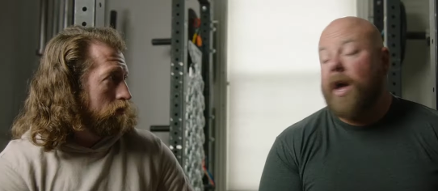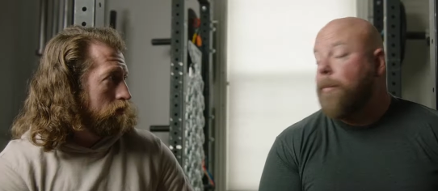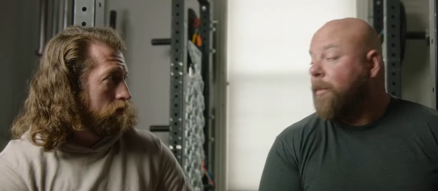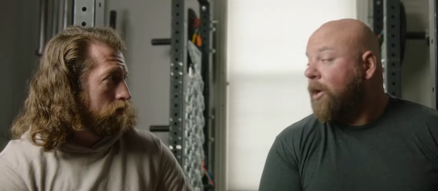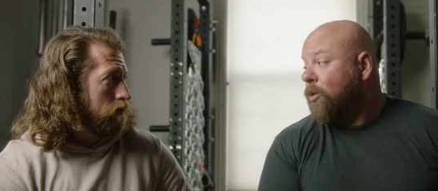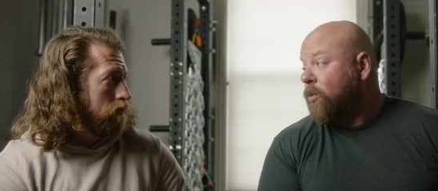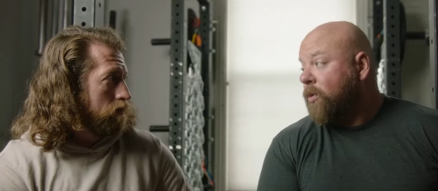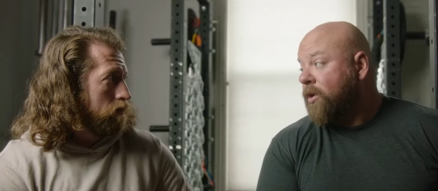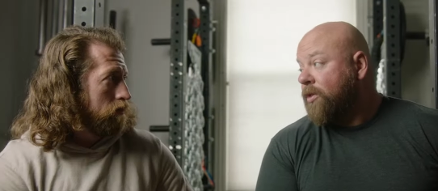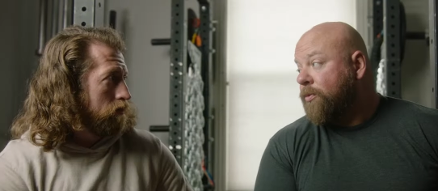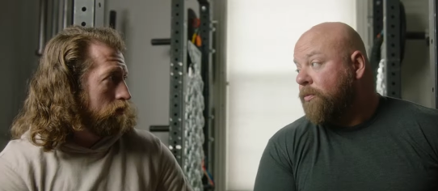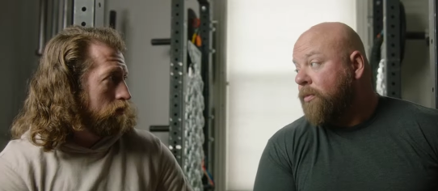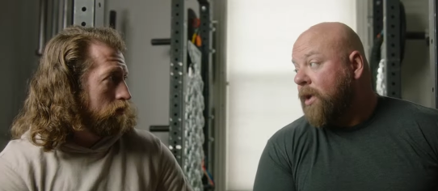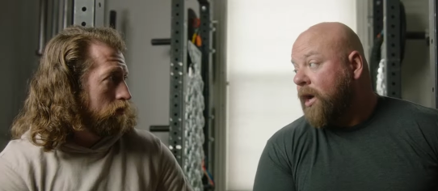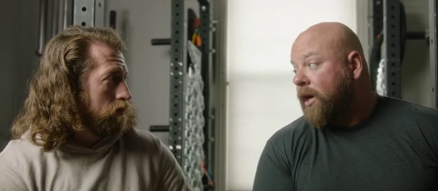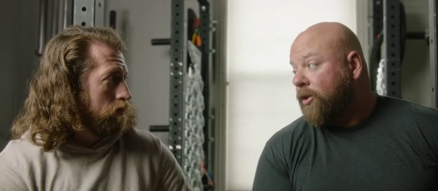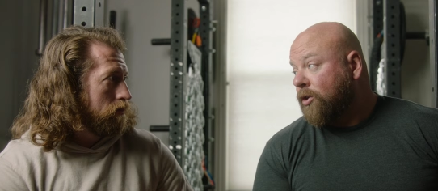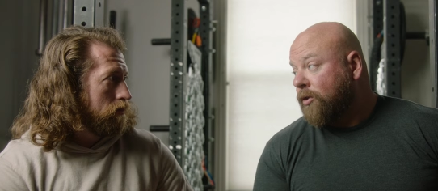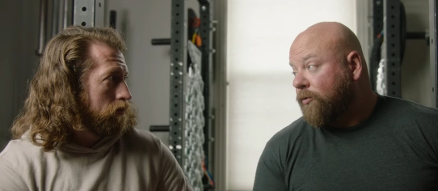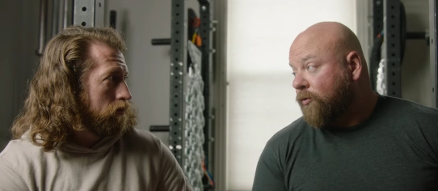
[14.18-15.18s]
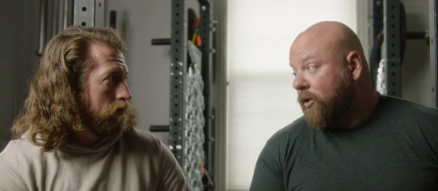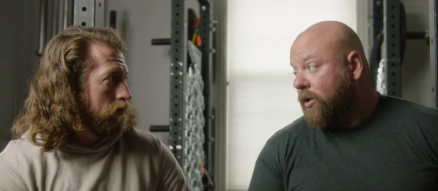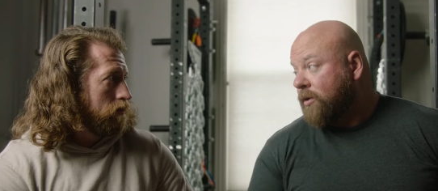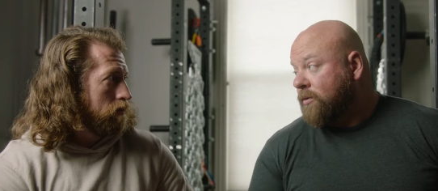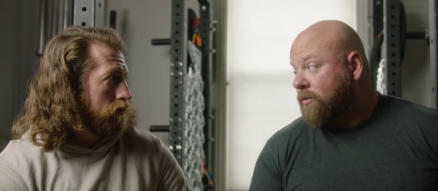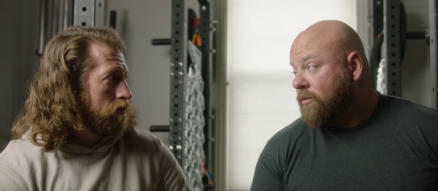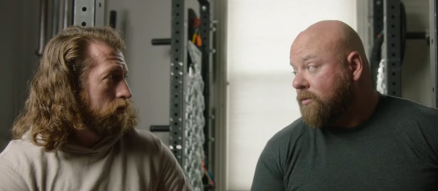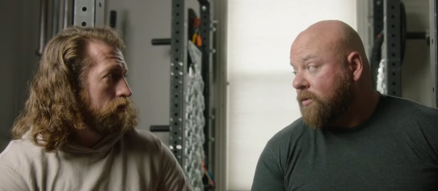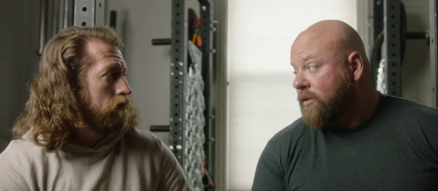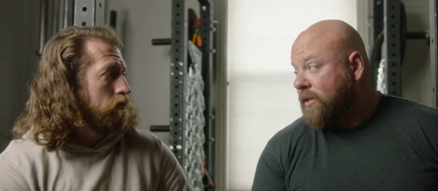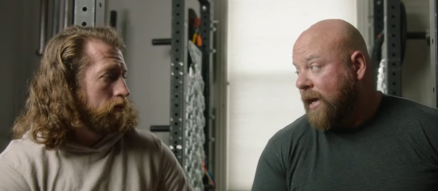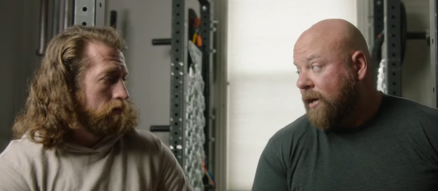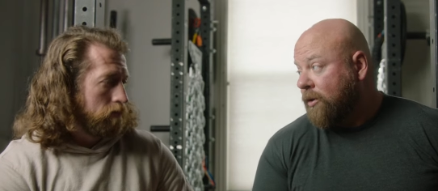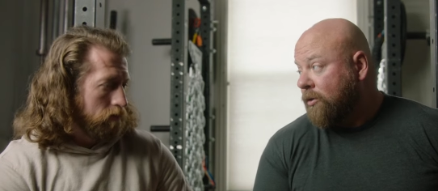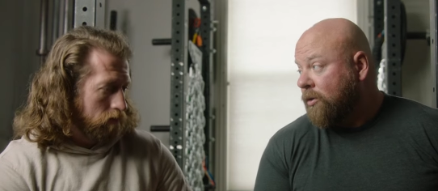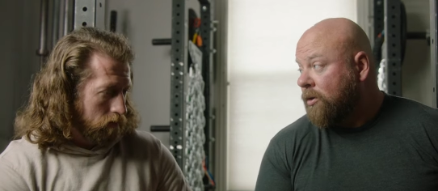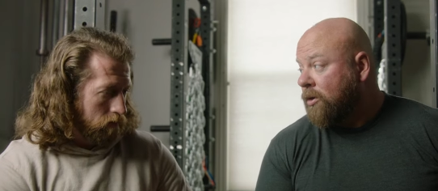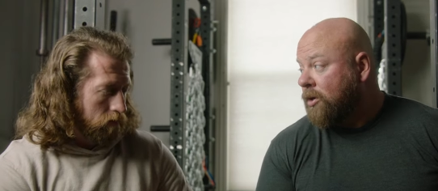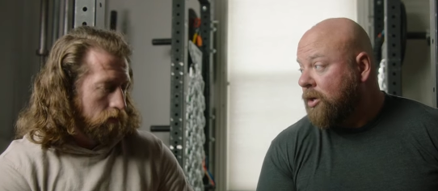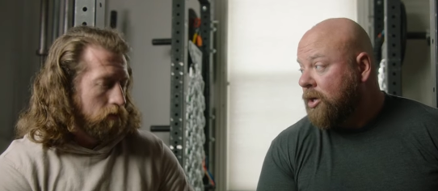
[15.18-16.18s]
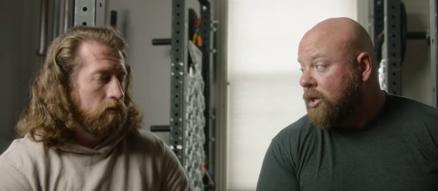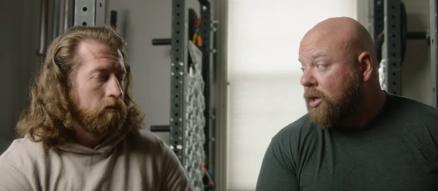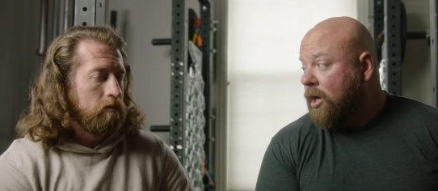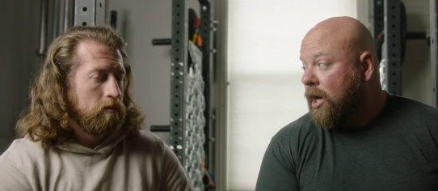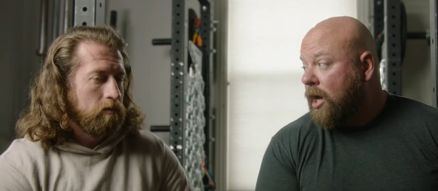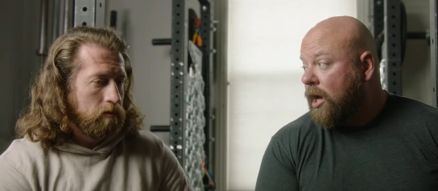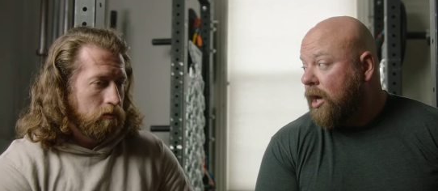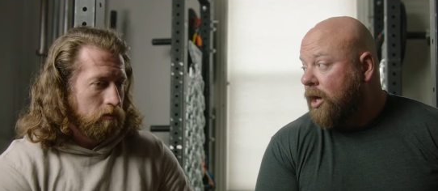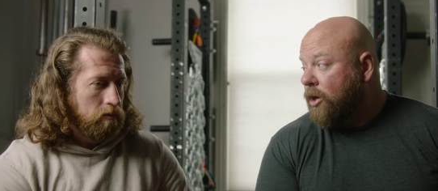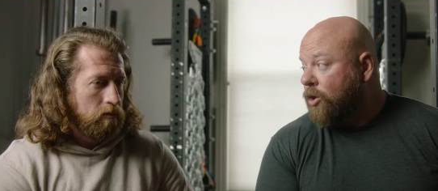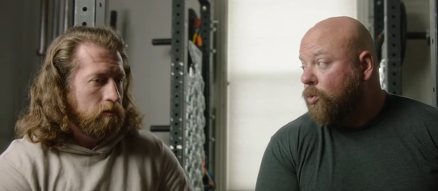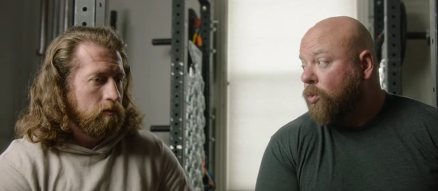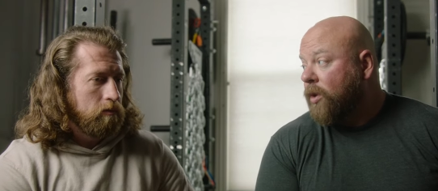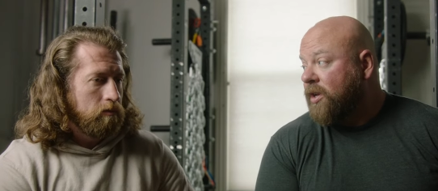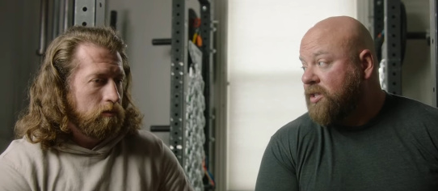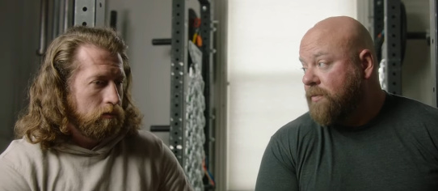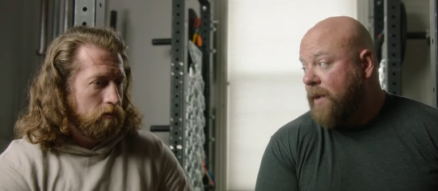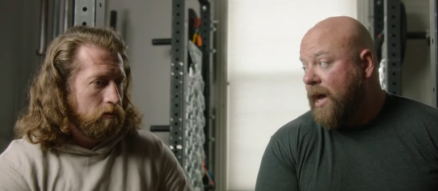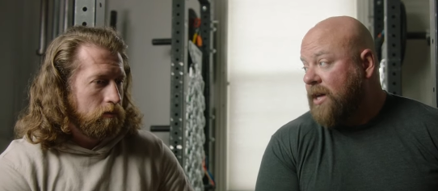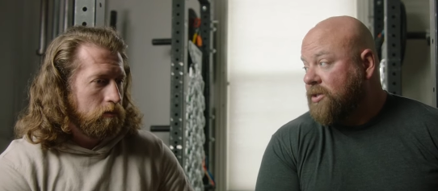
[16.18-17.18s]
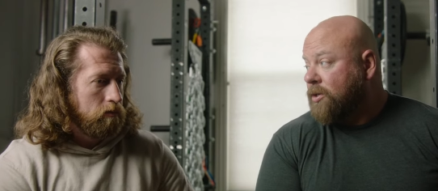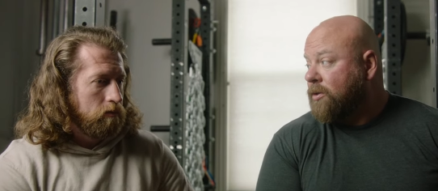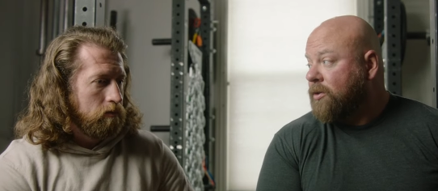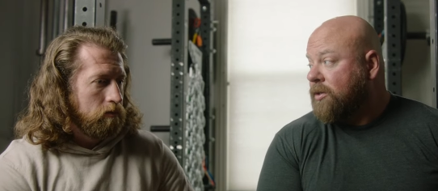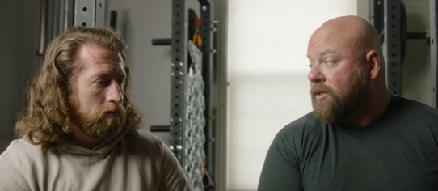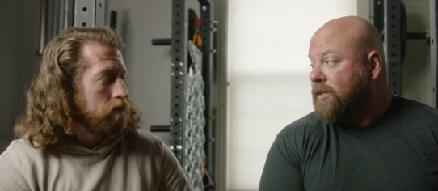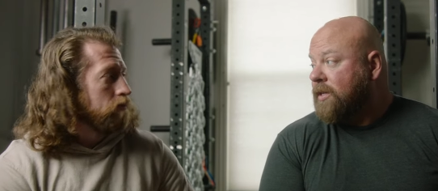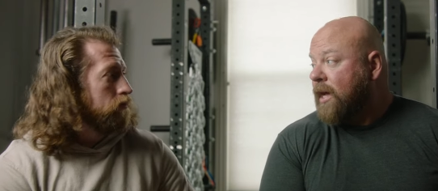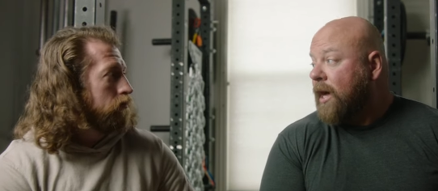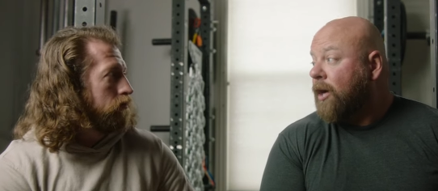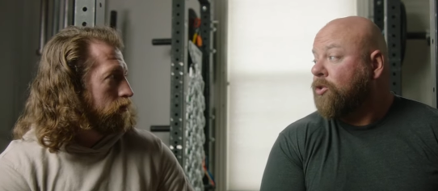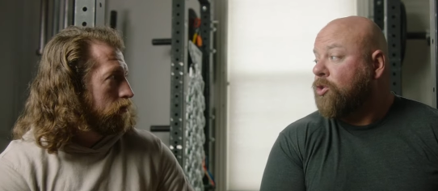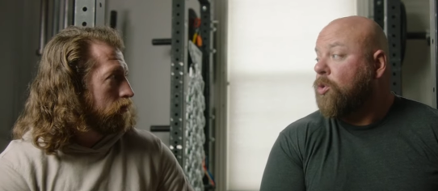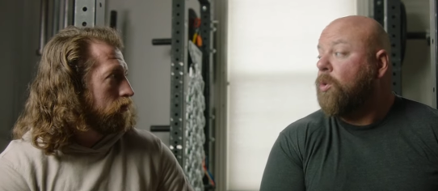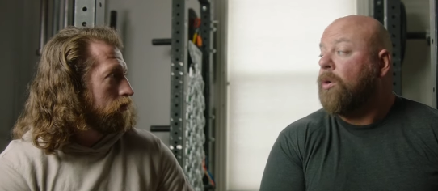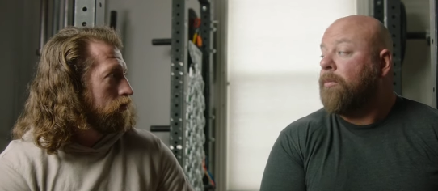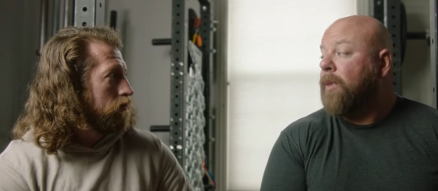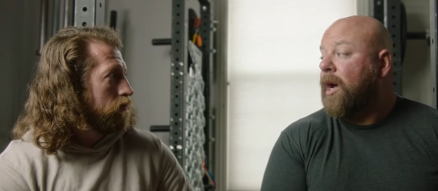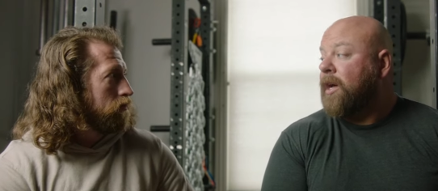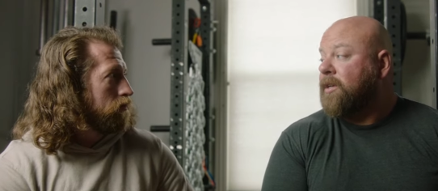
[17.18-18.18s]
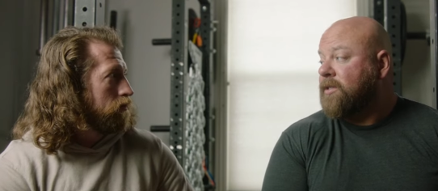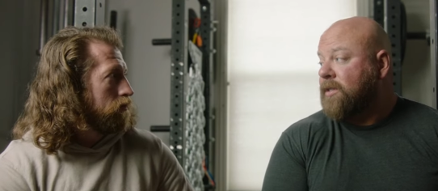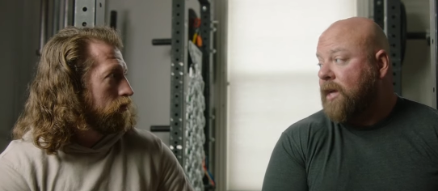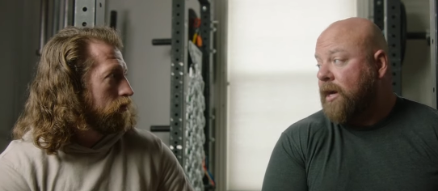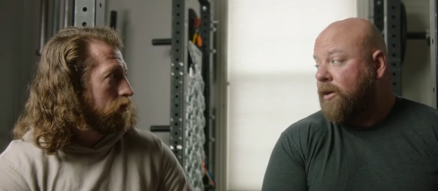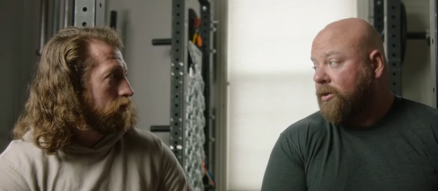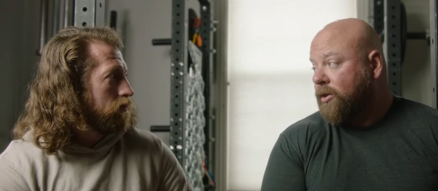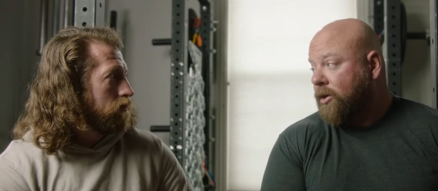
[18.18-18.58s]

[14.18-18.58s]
Speaker 1: I'm here with my good friend Tanner, who runs Masculine Style. You are my style